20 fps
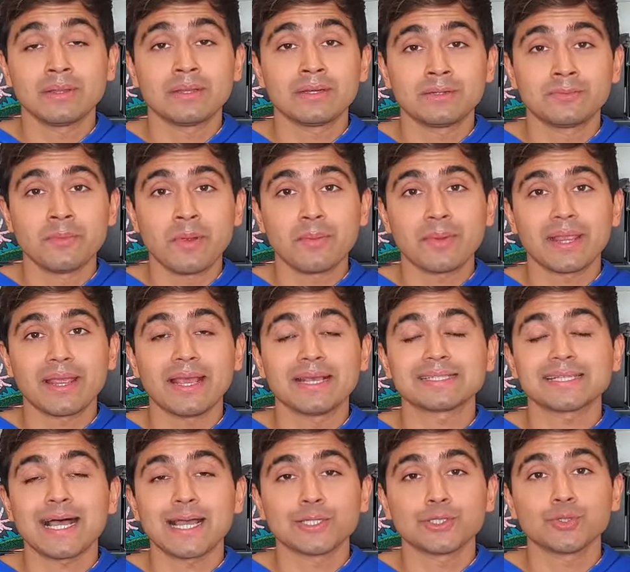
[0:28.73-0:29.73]
remember guys,
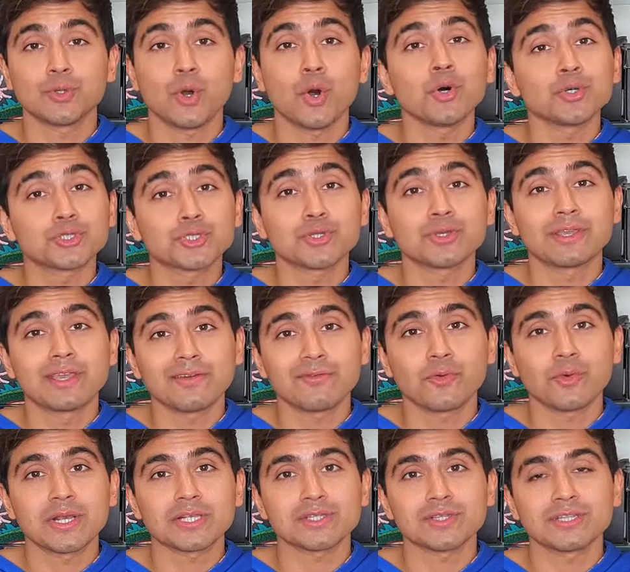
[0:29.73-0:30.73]
I do also
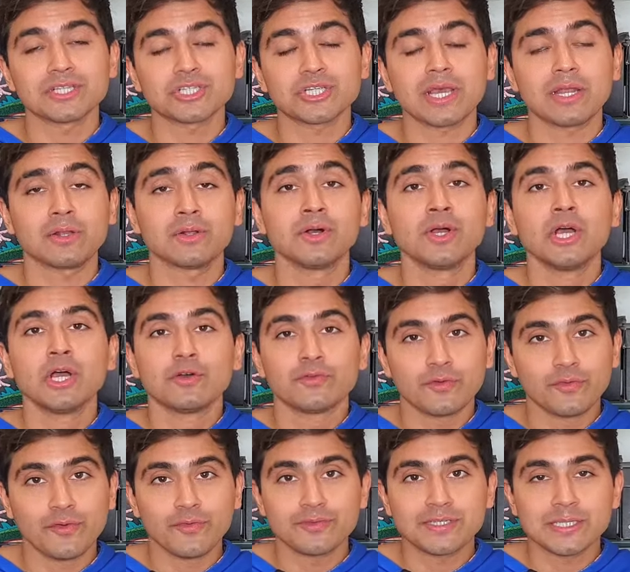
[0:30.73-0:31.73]
giveaways on this channel for
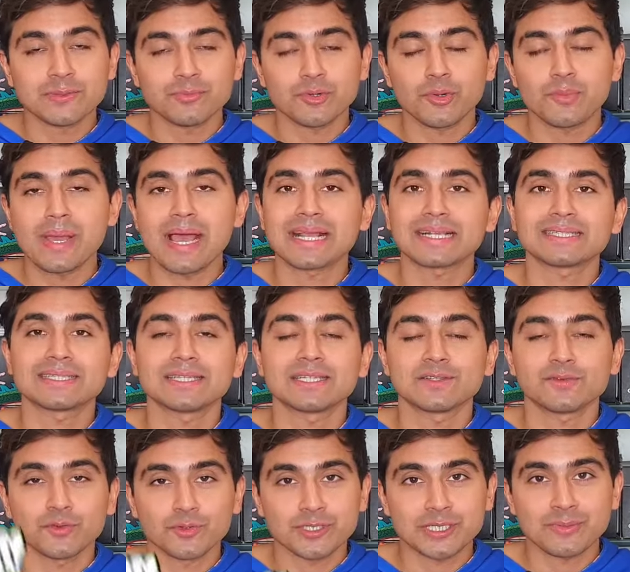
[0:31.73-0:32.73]
fifteen Pro Maxes,
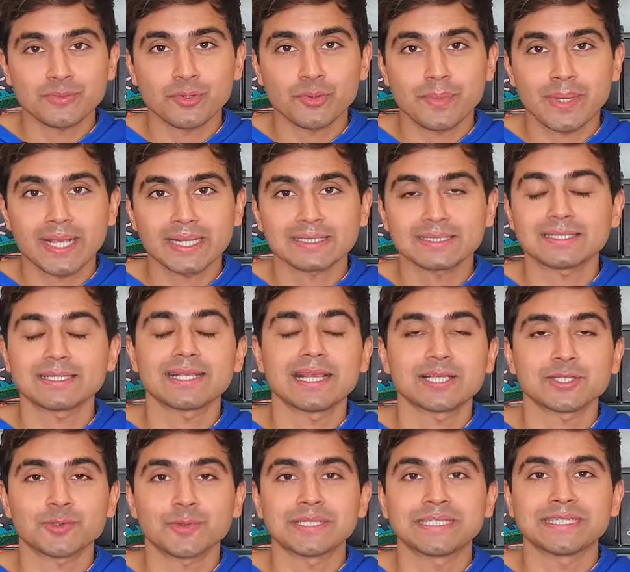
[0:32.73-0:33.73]
fourteen Pro Maxes,
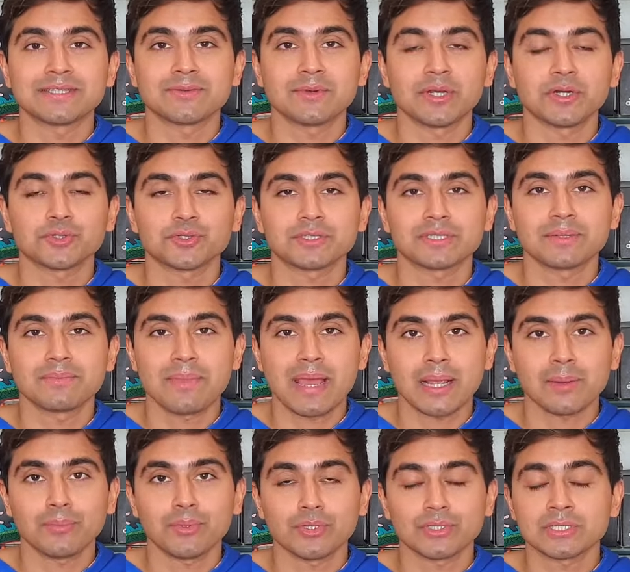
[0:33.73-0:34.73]
S twenty-three Ultras and
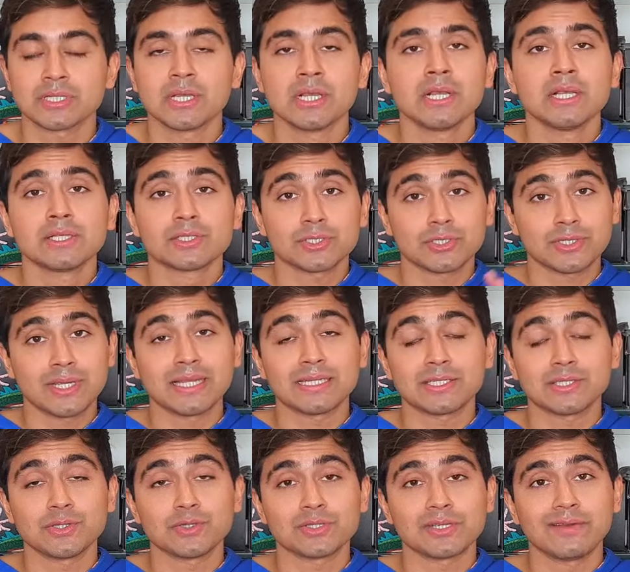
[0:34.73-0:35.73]
MacBooks. So to enter
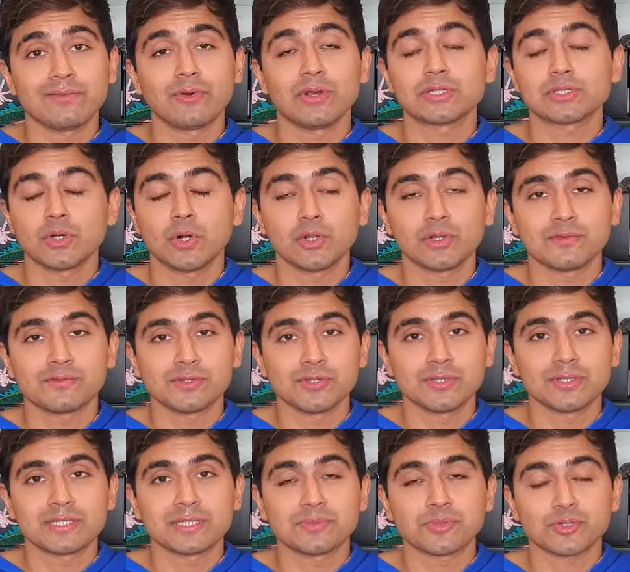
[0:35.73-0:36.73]
those giveaways, all you have to do
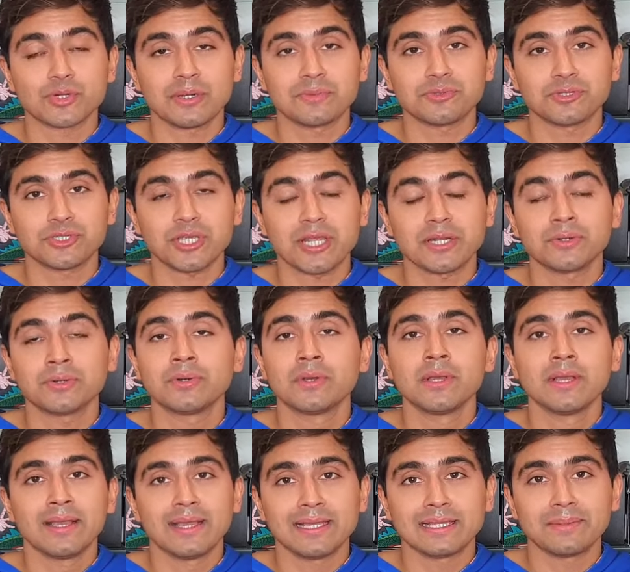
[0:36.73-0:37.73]
is subscribe to the channel,
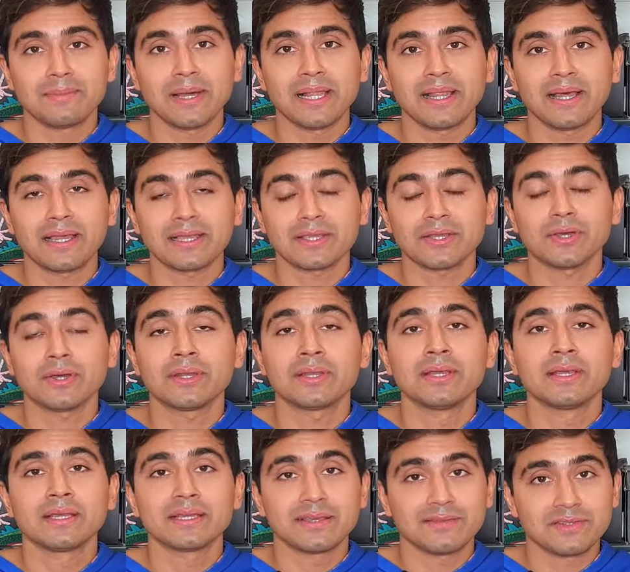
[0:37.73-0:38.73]
hit the bell icon,
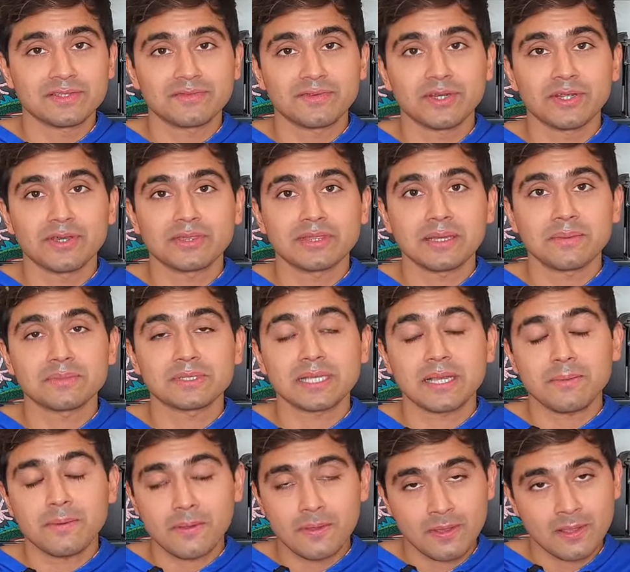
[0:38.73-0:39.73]
give this video a thumbs
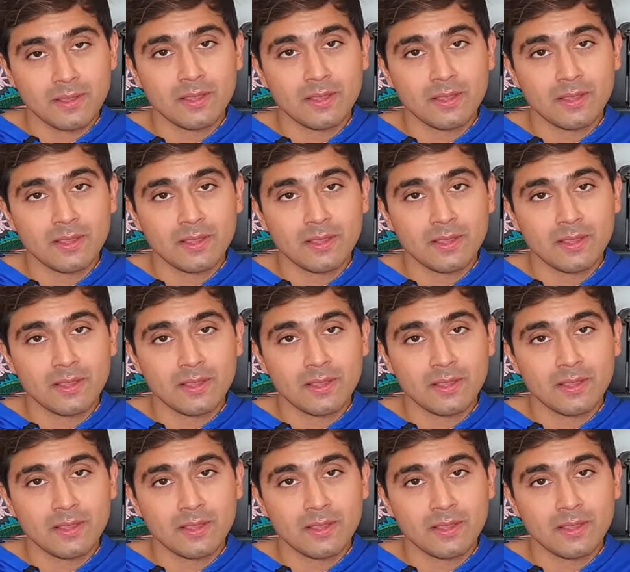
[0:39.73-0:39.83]
up,